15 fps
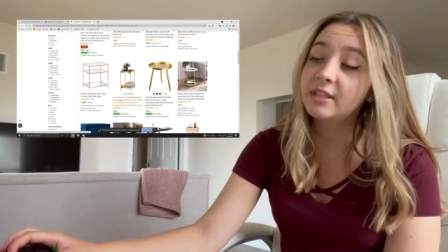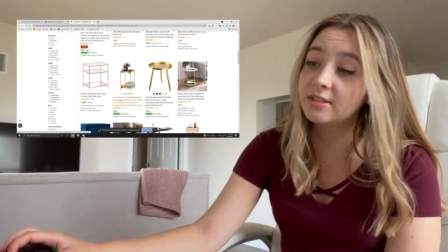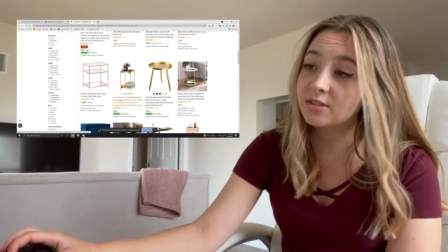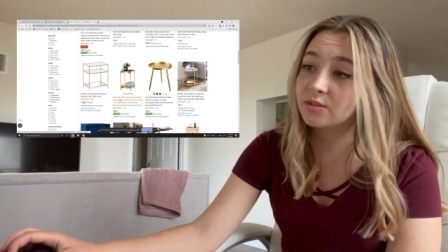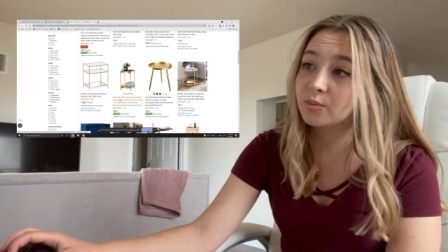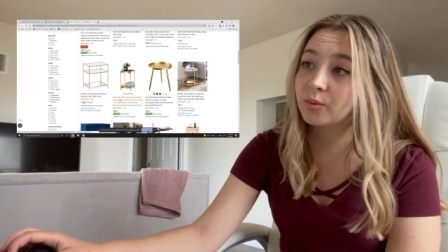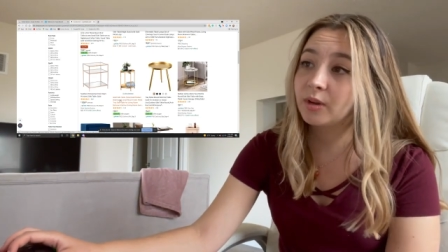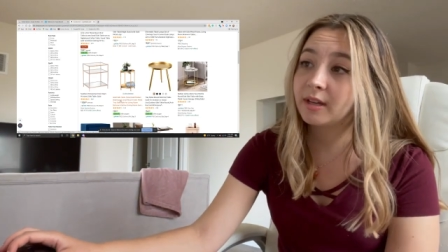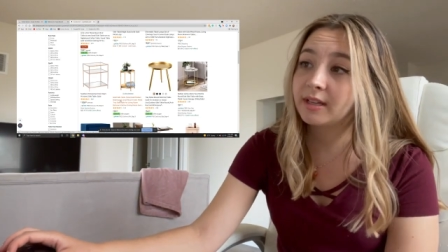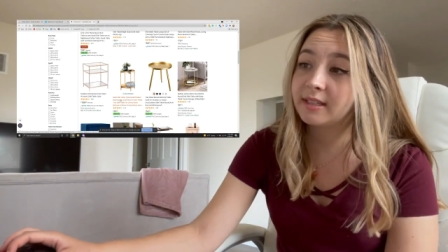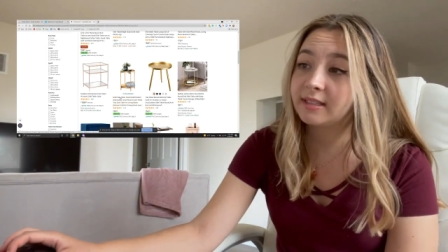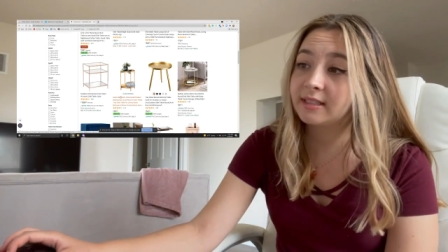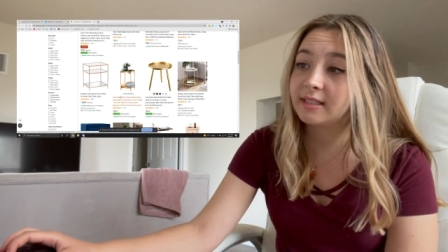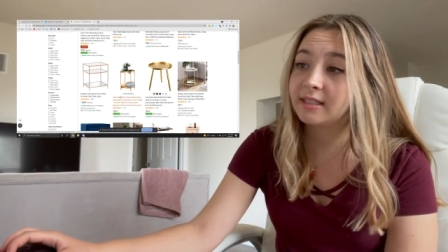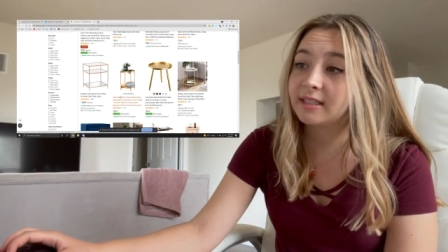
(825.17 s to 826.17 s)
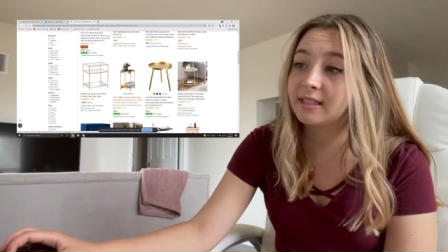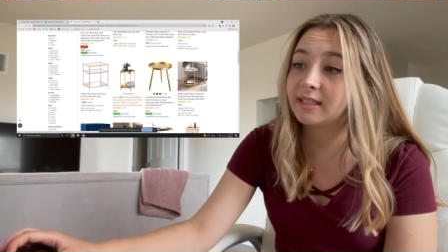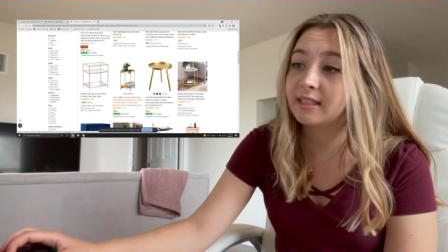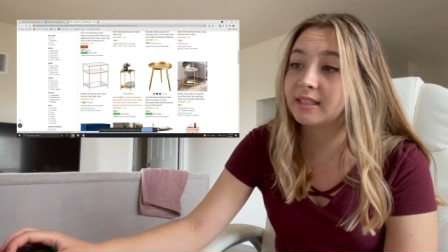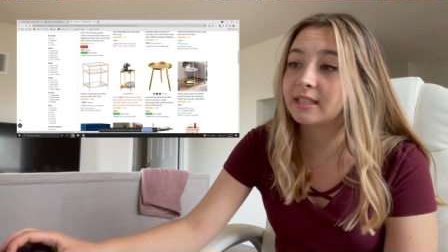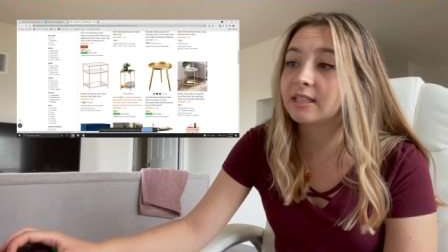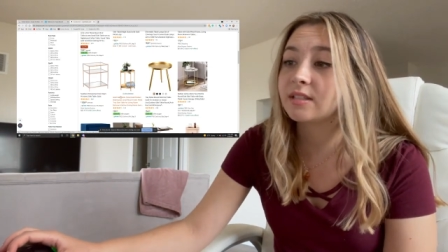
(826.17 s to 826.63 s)
This one
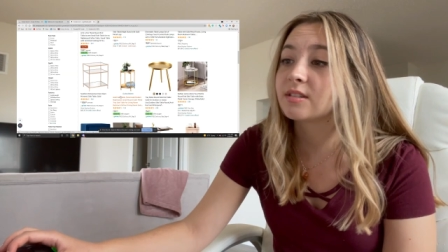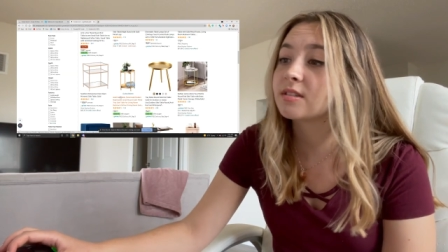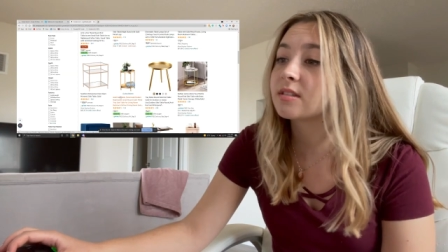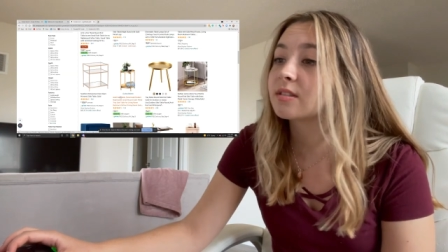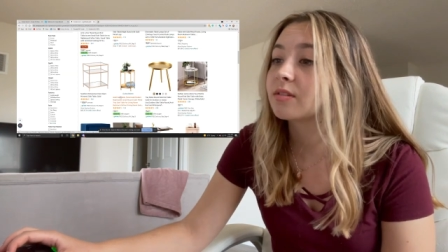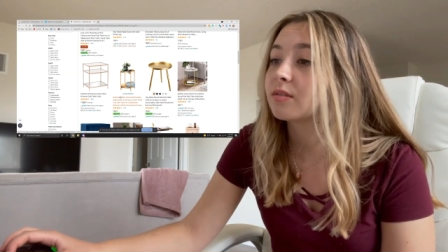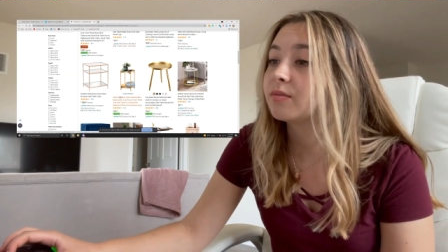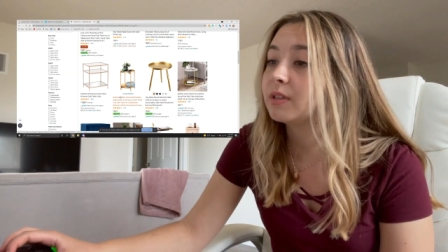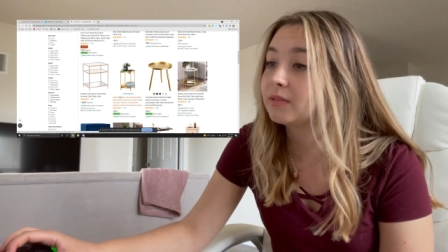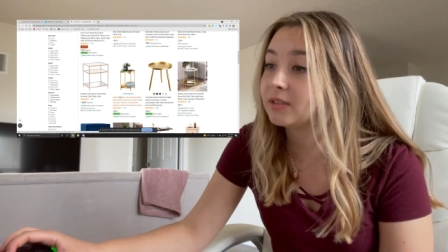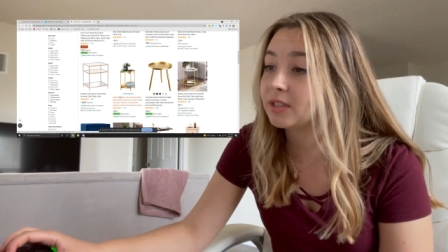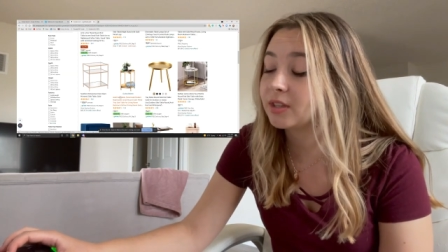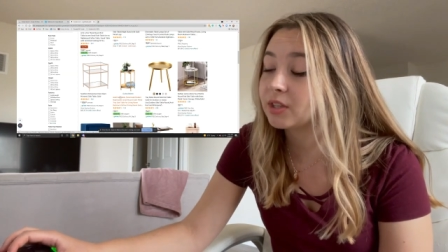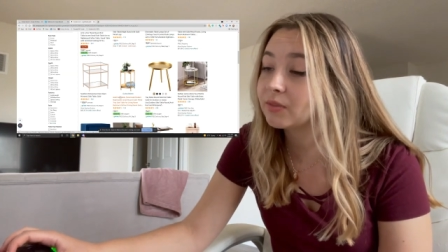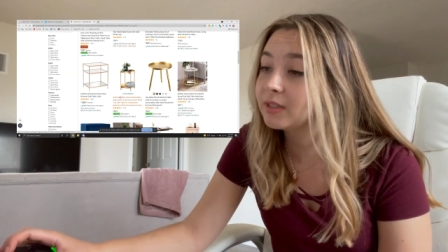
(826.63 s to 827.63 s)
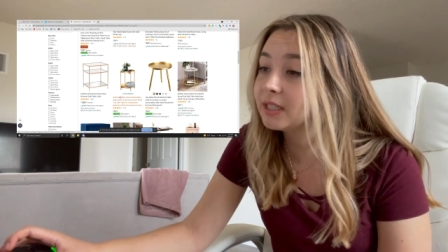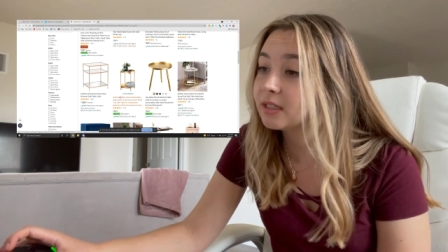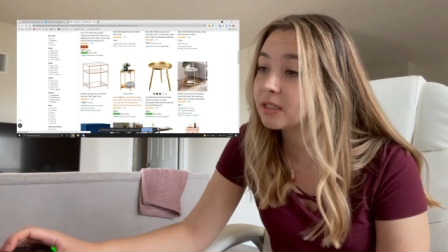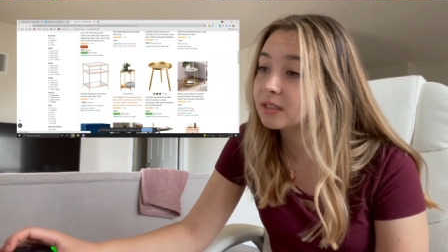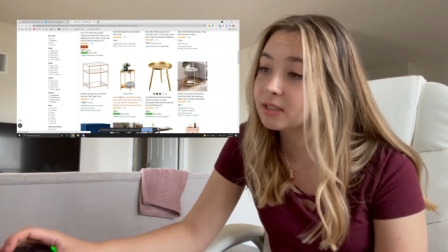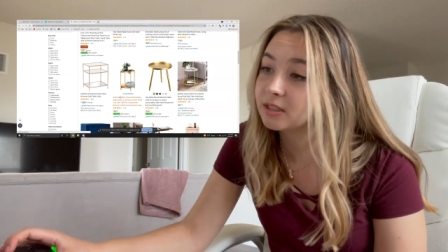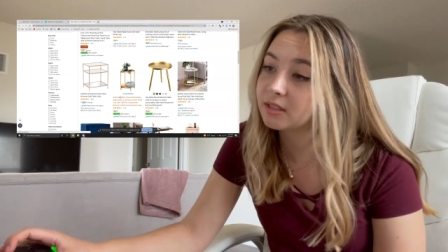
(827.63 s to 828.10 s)
is
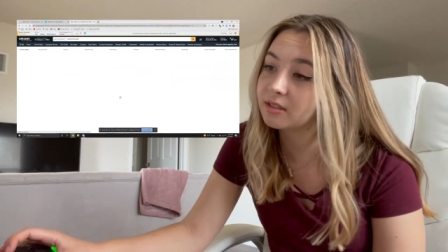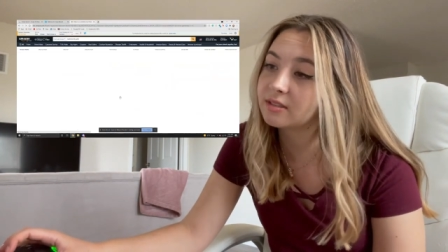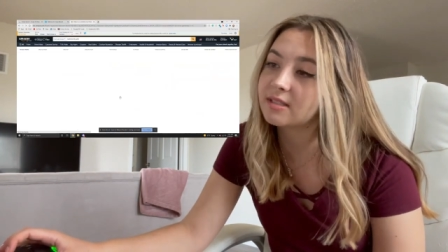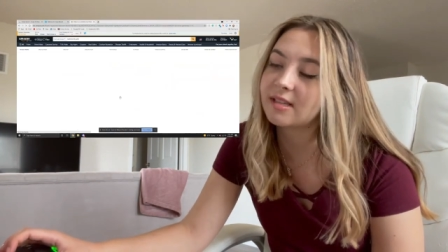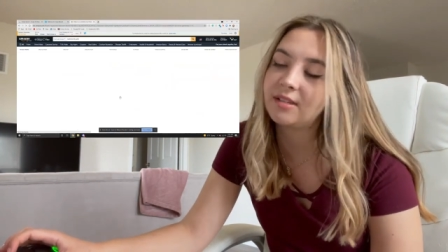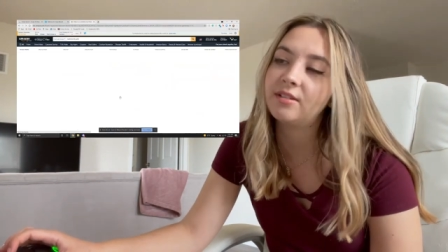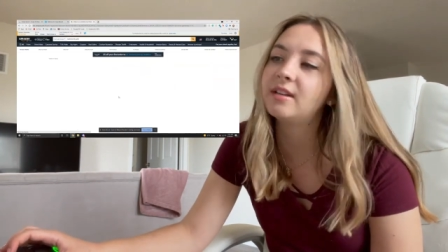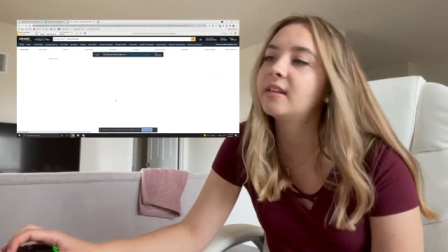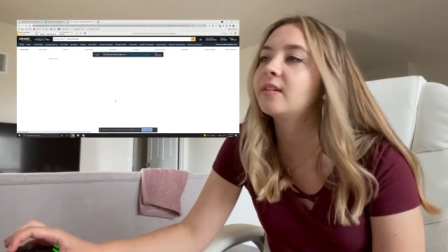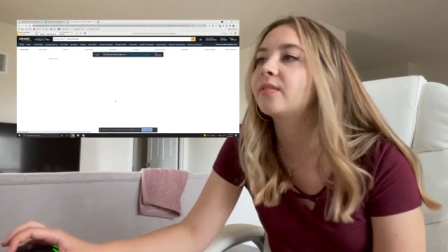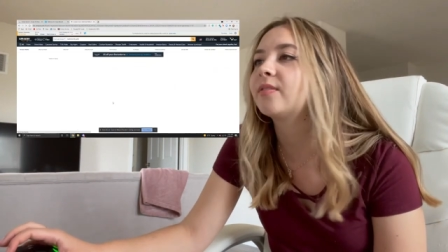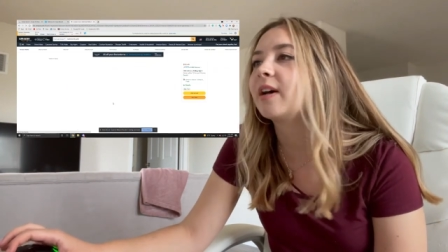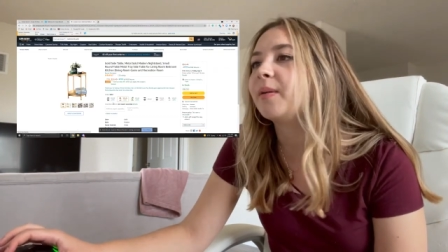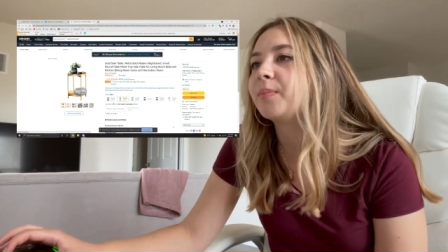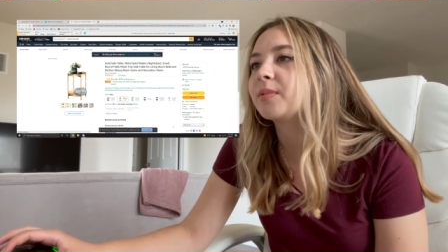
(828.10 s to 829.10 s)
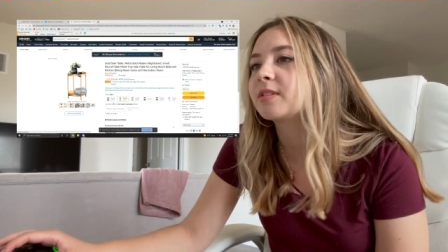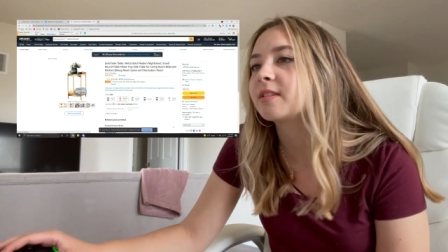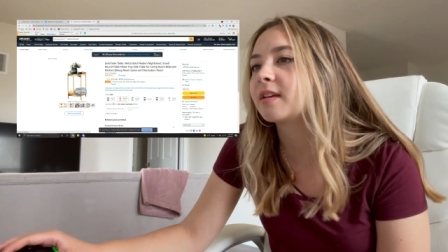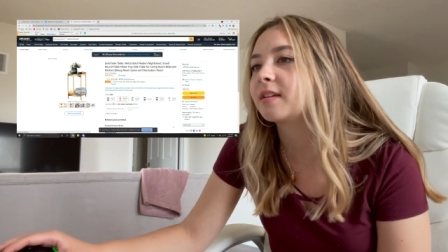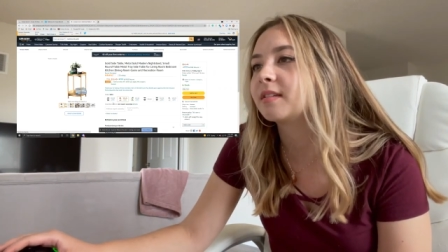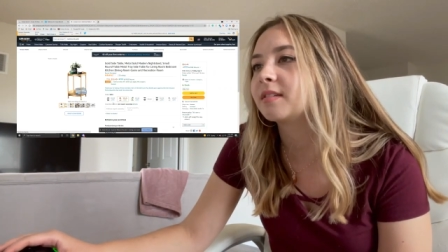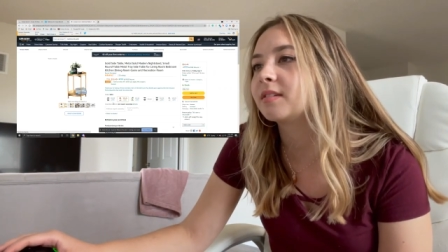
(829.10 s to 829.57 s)
$53 and you get a
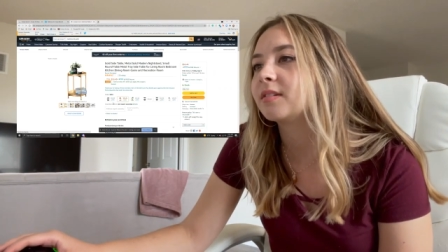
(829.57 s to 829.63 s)
5%